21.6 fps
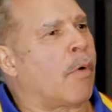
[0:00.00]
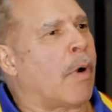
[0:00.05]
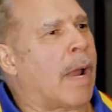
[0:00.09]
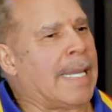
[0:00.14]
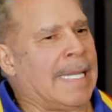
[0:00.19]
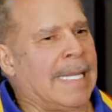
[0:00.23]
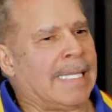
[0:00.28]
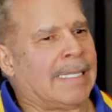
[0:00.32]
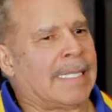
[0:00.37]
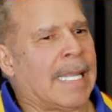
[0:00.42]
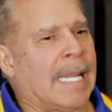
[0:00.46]
I
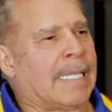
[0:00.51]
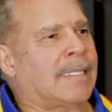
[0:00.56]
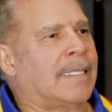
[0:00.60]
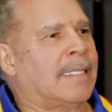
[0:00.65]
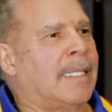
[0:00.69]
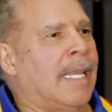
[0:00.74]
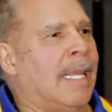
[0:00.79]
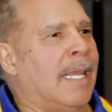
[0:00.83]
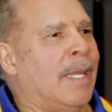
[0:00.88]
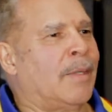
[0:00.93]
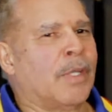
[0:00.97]
hit that
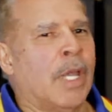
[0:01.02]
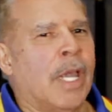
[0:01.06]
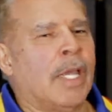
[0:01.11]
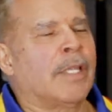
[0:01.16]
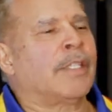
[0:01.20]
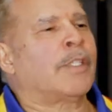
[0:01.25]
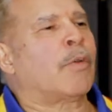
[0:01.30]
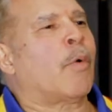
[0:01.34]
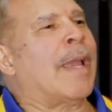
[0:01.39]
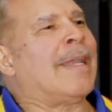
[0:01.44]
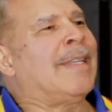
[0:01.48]
stage.
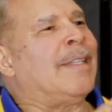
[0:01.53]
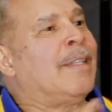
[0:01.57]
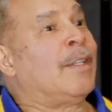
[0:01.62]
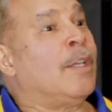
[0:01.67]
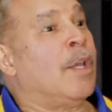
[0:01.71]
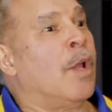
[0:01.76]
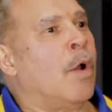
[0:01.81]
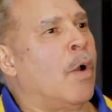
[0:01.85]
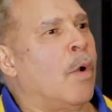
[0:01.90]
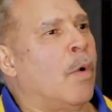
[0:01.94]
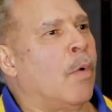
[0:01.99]
So I
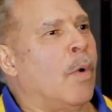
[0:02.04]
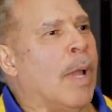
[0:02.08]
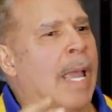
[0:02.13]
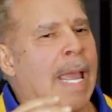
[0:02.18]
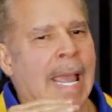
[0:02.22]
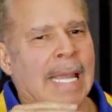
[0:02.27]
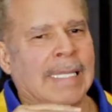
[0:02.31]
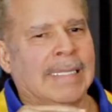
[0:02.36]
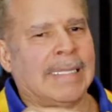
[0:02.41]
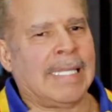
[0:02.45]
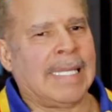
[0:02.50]
know
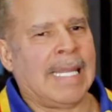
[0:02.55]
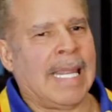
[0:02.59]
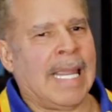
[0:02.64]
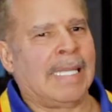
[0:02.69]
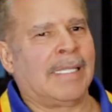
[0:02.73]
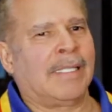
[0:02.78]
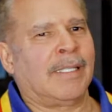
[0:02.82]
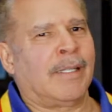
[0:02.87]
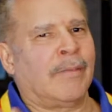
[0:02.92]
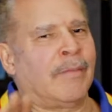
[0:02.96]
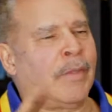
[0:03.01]
at the
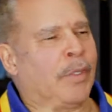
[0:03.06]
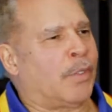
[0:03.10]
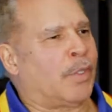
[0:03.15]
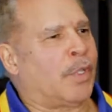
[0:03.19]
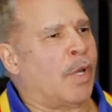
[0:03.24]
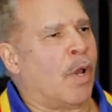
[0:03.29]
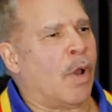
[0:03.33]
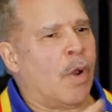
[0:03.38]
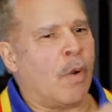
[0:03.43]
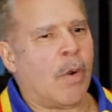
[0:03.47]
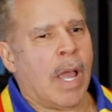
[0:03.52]
end of the
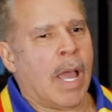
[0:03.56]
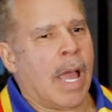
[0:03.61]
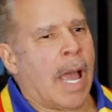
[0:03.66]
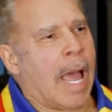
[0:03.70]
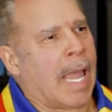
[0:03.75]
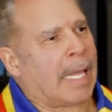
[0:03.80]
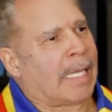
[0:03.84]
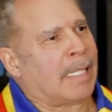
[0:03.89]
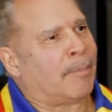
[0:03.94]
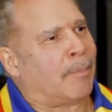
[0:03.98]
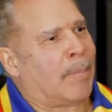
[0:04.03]
show
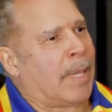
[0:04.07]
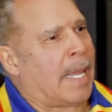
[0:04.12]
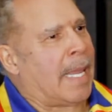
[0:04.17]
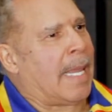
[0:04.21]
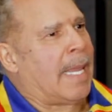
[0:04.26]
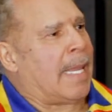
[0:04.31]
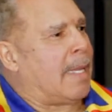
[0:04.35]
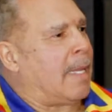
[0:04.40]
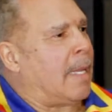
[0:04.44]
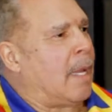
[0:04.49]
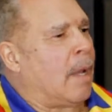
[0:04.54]
I can
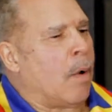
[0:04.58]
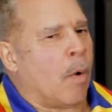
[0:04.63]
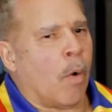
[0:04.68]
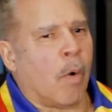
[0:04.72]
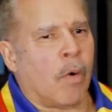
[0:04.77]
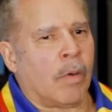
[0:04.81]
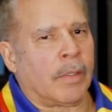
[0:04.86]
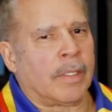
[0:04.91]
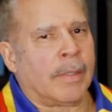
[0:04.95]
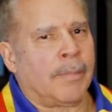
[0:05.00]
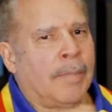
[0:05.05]
pay
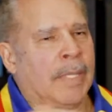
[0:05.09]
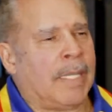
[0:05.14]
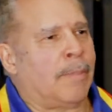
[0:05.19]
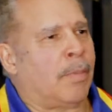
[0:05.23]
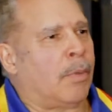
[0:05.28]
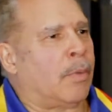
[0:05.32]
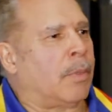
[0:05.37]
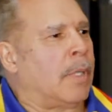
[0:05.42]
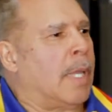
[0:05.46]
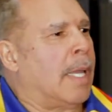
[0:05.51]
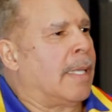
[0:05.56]
all the
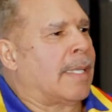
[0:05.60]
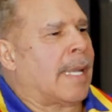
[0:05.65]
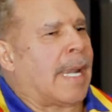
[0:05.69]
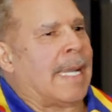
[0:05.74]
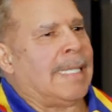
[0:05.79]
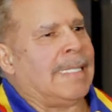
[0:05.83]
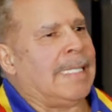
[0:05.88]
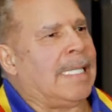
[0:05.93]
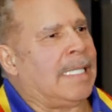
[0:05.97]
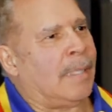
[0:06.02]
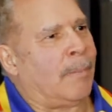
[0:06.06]
people that I
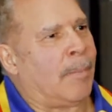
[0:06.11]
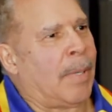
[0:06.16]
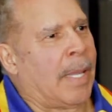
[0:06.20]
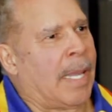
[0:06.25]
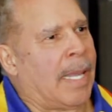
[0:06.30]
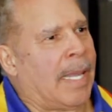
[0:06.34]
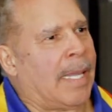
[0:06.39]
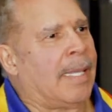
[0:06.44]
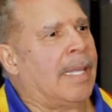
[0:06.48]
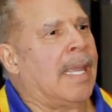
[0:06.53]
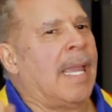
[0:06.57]
need to
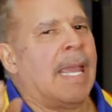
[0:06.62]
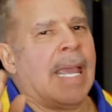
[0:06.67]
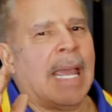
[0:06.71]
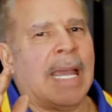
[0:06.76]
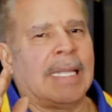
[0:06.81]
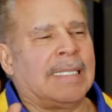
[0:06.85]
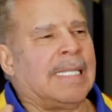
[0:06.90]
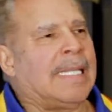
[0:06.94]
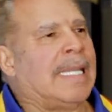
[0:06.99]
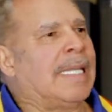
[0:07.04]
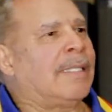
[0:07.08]
pay
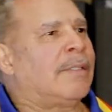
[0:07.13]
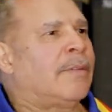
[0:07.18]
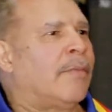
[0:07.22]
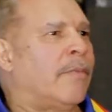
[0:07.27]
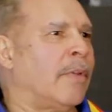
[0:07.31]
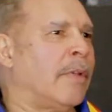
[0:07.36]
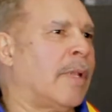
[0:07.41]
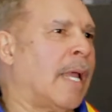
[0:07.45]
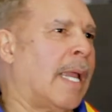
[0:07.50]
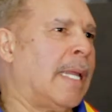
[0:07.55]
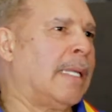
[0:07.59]
at the end of the
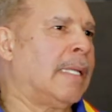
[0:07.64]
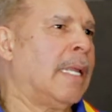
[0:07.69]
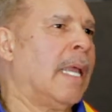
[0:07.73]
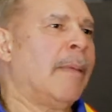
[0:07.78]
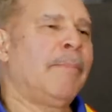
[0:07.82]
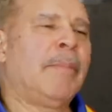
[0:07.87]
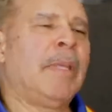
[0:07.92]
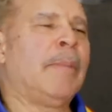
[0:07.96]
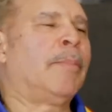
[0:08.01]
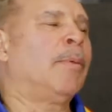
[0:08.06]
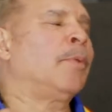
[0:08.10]
night.
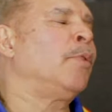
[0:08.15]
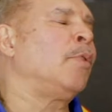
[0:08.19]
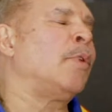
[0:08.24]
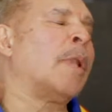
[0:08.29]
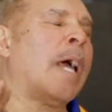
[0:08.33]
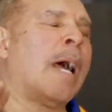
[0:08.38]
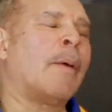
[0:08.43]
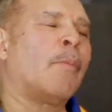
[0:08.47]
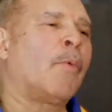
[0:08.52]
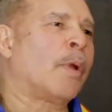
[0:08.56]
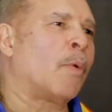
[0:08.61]
People do
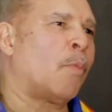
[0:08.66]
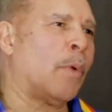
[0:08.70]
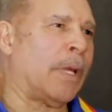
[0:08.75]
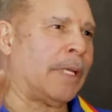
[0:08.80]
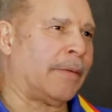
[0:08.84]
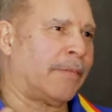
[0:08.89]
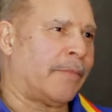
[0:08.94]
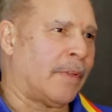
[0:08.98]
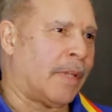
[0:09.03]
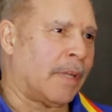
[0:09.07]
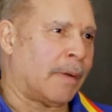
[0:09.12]
not want to wait
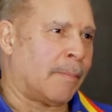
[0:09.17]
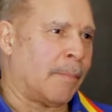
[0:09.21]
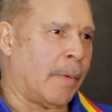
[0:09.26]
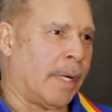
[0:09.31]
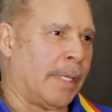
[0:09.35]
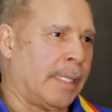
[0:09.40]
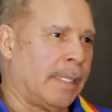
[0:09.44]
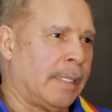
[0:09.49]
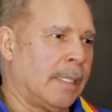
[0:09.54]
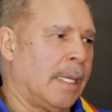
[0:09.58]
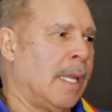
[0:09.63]
for their
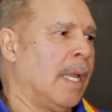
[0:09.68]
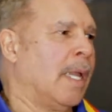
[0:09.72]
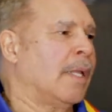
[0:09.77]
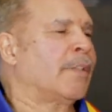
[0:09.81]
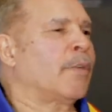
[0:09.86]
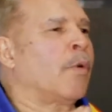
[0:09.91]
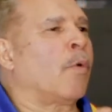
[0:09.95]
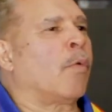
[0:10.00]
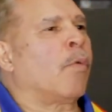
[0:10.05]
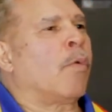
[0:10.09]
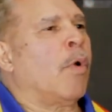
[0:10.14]
money.
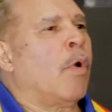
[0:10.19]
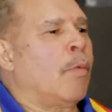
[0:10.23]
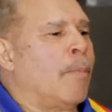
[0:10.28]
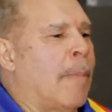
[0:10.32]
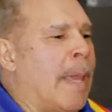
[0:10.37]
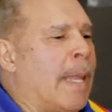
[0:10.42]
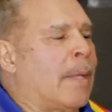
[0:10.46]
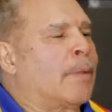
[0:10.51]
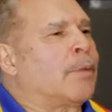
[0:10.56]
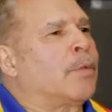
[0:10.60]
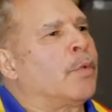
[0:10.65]
So a road
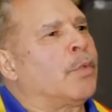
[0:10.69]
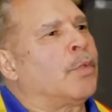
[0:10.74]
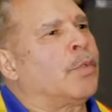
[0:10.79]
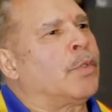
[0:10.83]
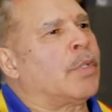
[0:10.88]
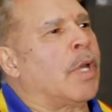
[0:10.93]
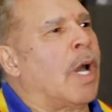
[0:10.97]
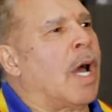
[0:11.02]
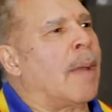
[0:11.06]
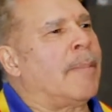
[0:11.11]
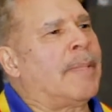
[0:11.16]
manager's
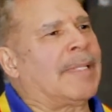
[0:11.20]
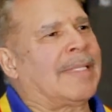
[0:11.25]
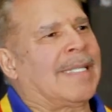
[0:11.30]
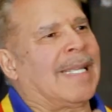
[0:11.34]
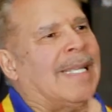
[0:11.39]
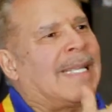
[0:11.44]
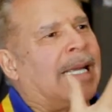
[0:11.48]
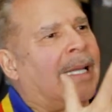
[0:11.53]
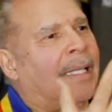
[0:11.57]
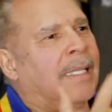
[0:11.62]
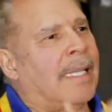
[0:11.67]
job is to
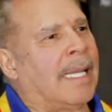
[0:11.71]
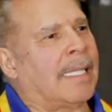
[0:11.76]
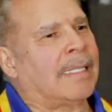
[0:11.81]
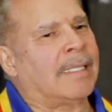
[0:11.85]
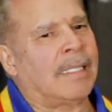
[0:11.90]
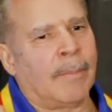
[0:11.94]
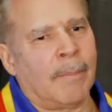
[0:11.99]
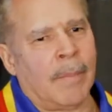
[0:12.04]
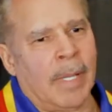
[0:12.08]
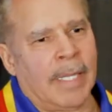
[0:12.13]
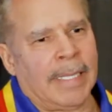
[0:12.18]
collect
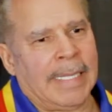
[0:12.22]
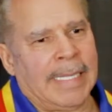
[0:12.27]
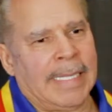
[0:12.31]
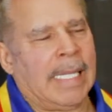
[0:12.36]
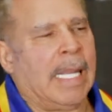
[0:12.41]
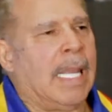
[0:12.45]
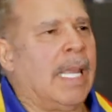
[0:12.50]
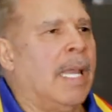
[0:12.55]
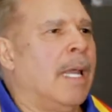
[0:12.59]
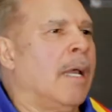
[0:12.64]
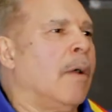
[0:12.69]
the money
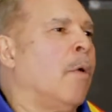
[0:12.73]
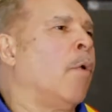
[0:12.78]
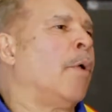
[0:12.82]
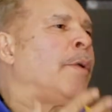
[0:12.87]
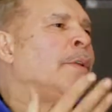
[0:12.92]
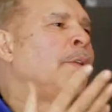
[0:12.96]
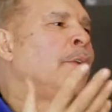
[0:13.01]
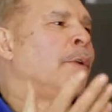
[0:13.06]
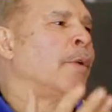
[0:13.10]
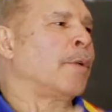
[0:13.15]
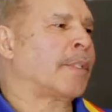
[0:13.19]

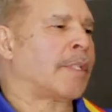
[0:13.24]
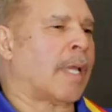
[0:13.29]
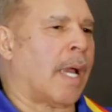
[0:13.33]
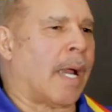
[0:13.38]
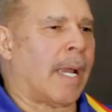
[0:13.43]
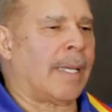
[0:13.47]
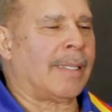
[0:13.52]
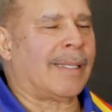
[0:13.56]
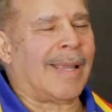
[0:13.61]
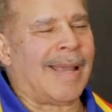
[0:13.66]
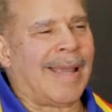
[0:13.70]
on your
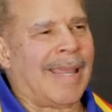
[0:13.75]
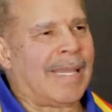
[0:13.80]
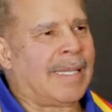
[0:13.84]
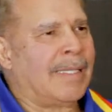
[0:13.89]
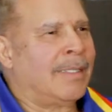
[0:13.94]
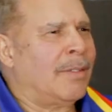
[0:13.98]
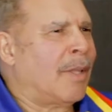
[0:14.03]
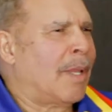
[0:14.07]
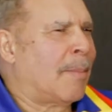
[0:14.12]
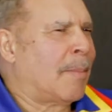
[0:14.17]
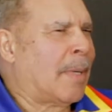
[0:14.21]
side. I can
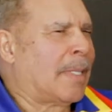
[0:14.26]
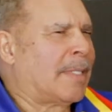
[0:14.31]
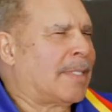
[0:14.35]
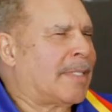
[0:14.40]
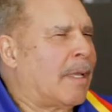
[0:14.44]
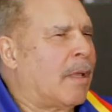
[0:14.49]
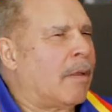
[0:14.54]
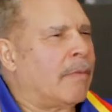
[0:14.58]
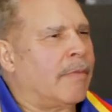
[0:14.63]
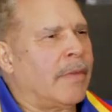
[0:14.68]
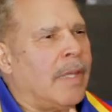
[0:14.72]
do that
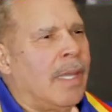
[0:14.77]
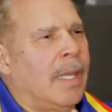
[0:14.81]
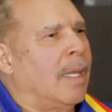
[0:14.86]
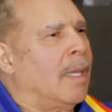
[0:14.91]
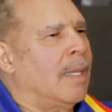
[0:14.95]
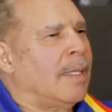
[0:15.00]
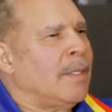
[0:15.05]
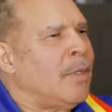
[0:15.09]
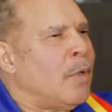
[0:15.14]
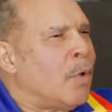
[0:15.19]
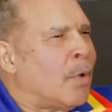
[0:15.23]
myself.
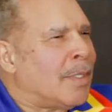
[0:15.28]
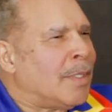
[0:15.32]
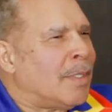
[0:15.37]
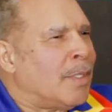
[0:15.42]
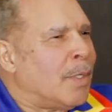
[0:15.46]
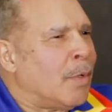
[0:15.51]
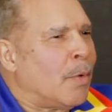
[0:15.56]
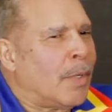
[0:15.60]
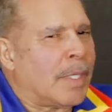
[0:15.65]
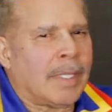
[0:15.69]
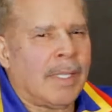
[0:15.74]
You can
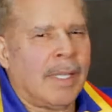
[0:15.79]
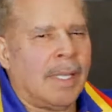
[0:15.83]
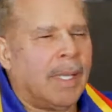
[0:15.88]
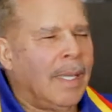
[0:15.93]
do it.